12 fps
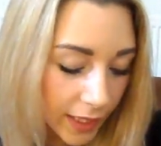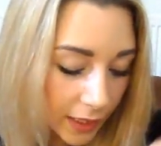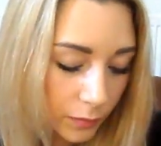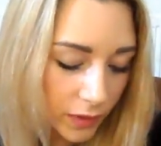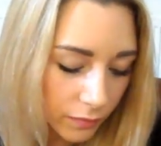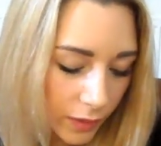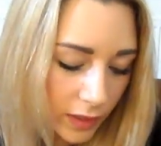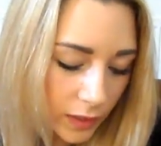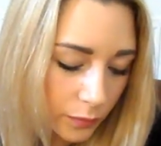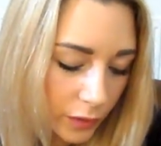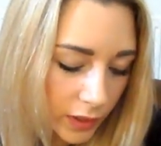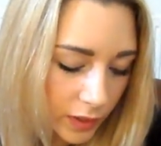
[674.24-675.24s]
in with a
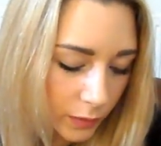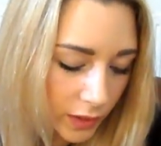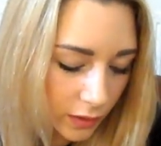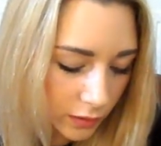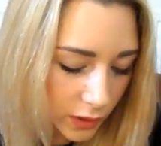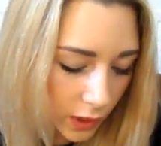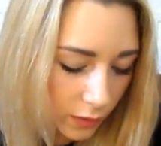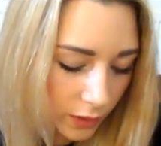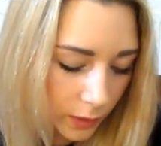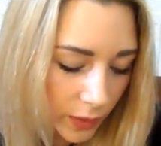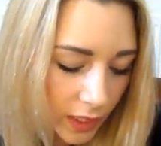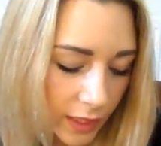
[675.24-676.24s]
rounded brush, which I'll show you
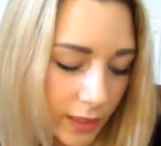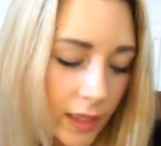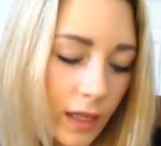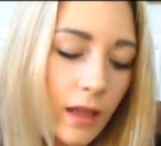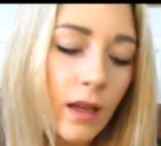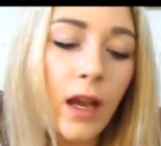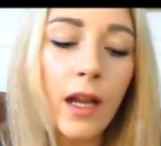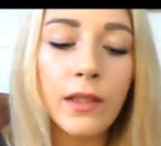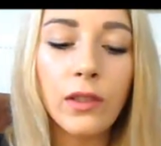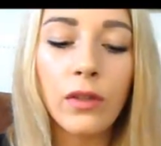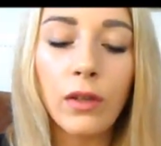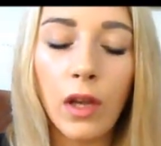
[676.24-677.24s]
in a minute. I
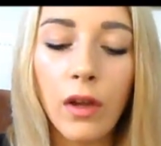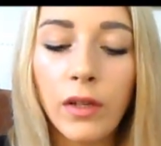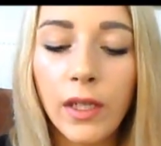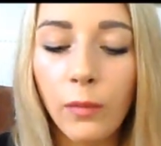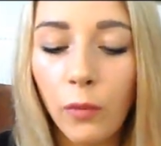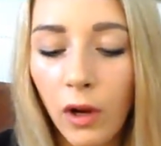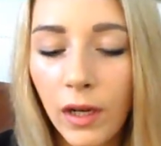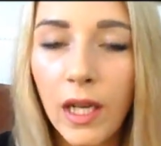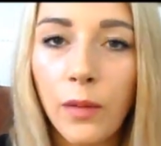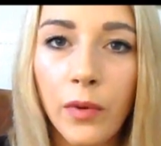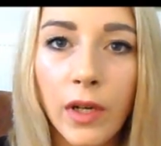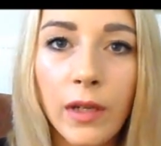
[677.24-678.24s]
took only one
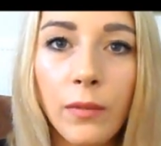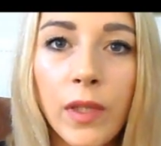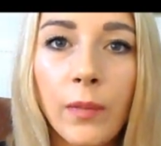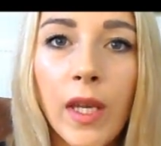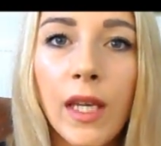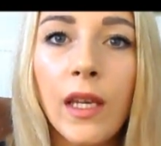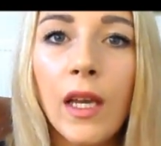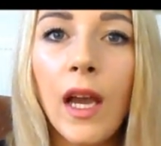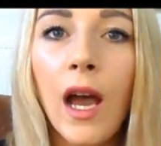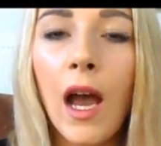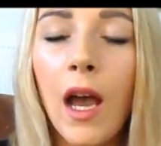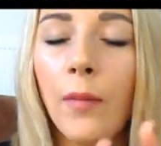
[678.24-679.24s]
lip product with me.
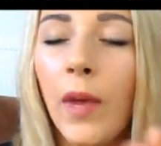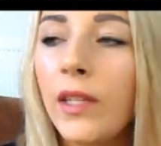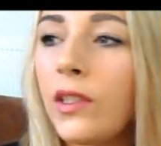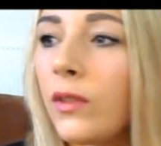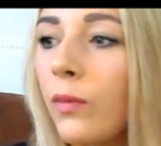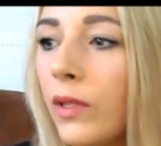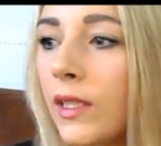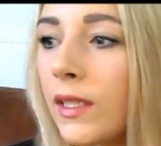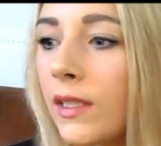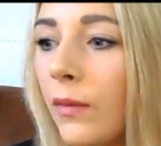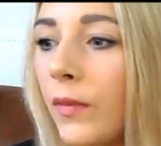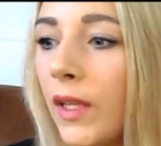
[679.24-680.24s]
I just wanted
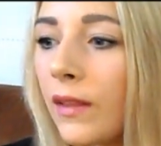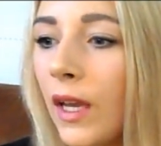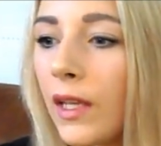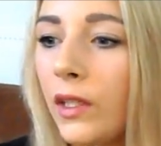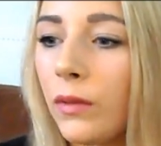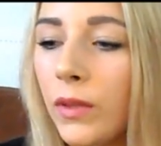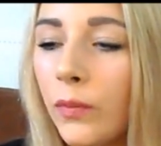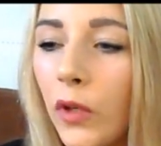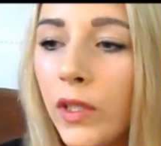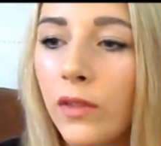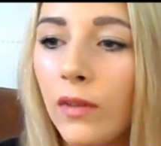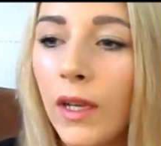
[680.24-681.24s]
something that I knew was
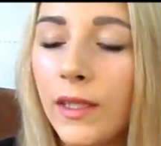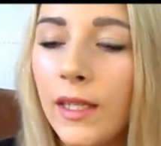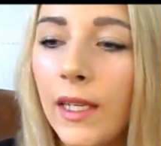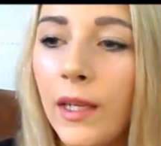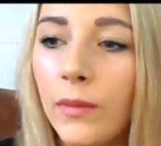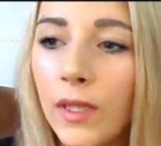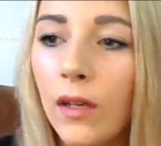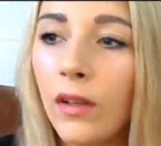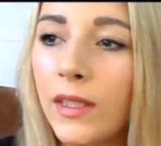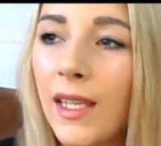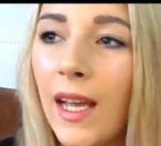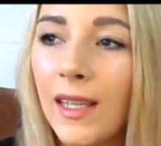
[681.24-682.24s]
moisturising, it was
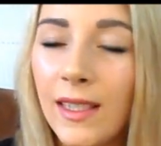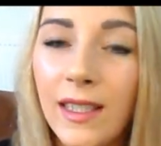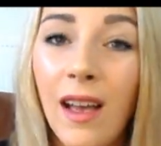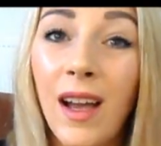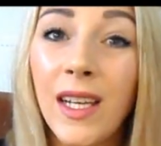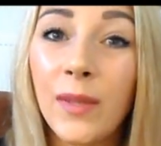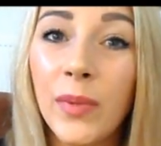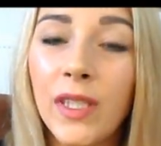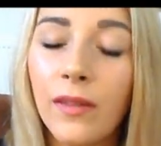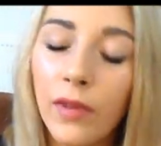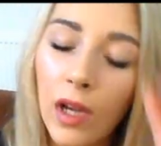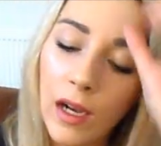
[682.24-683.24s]
glossy, it had a tiny
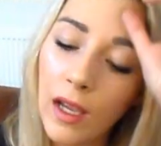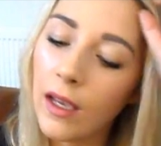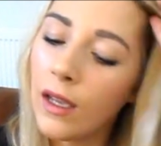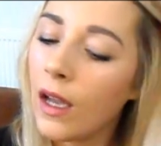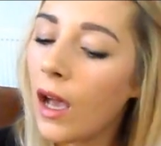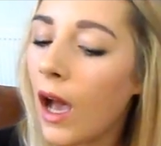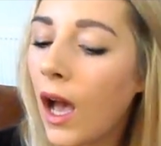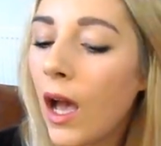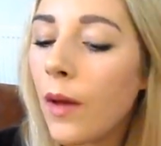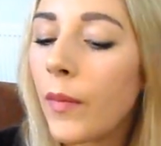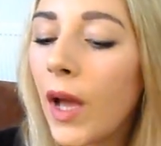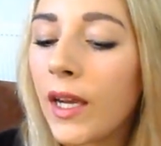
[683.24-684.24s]
bit of colour,
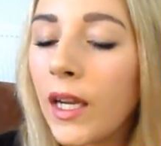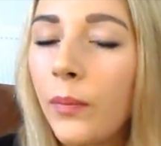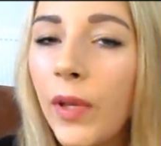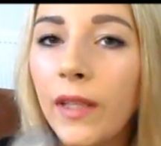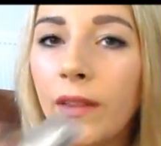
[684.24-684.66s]
and I